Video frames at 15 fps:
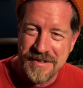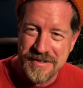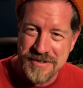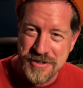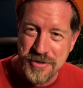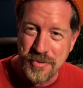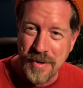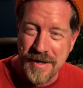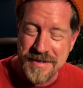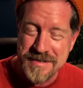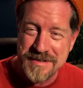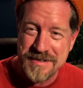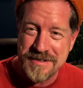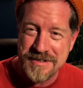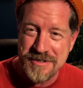to
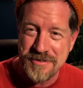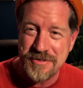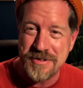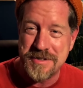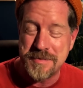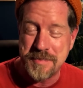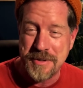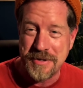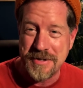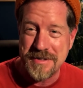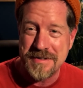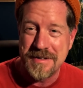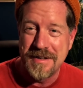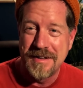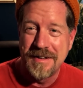us, to the
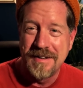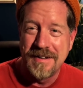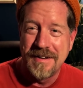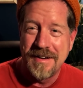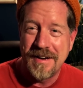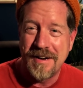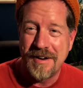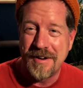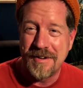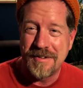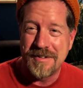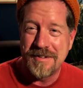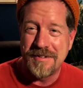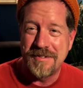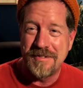spirit, uh,
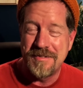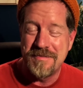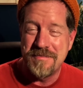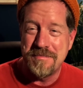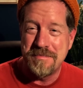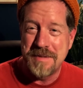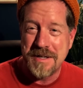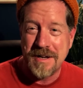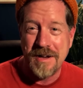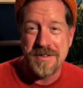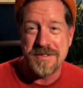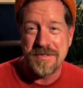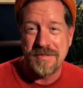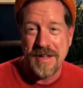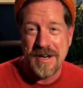
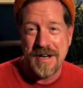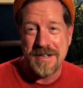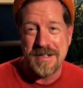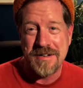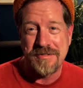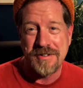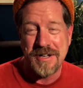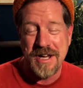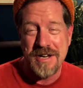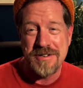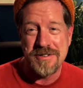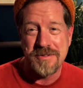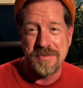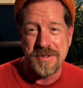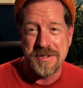because of that
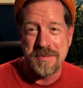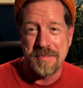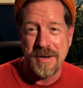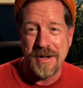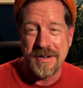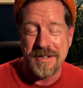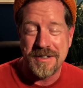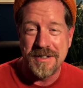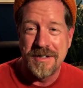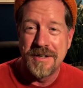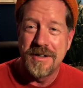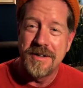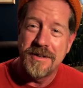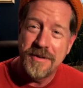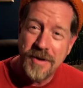identification with the body,
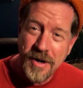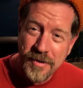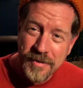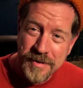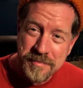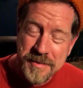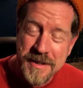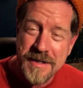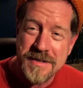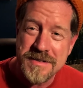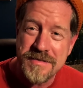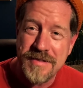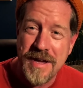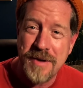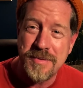well, because
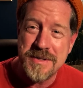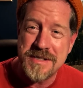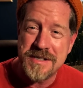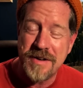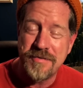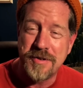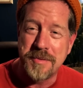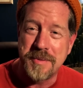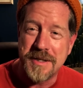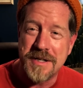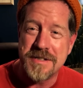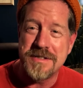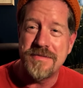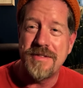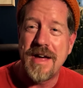of that we suffer.
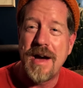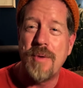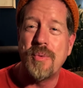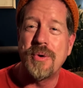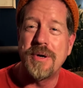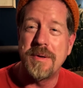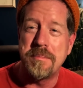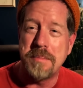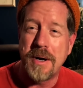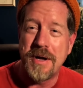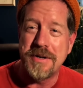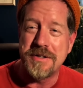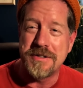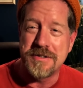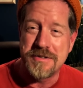Because of that we're in
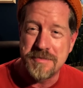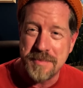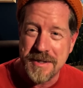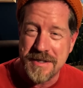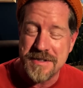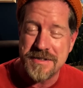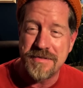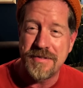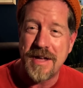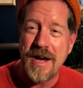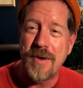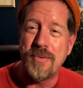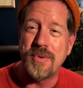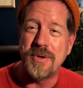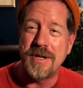bondage. Because of
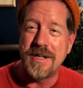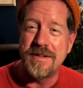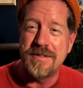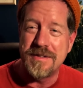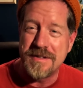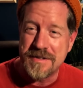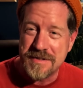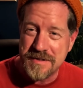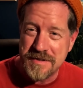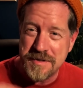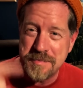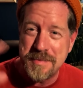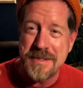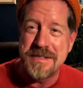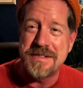that we're in this
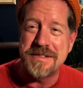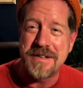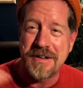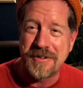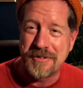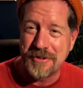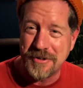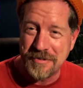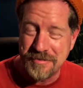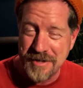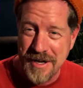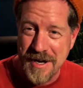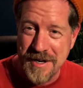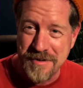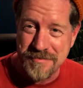spin cycle of
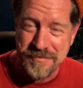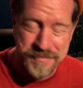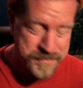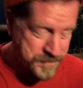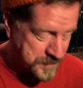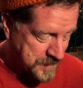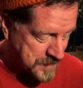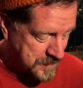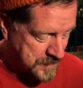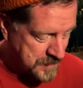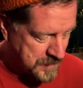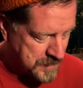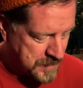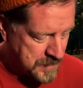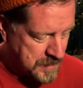life.
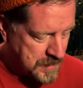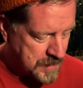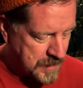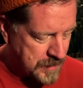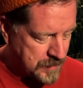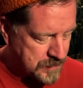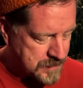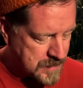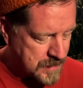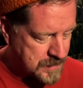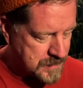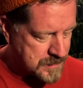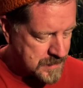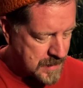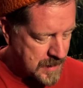He goes on
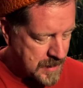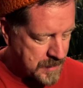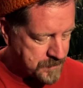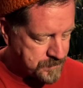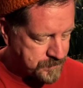to say,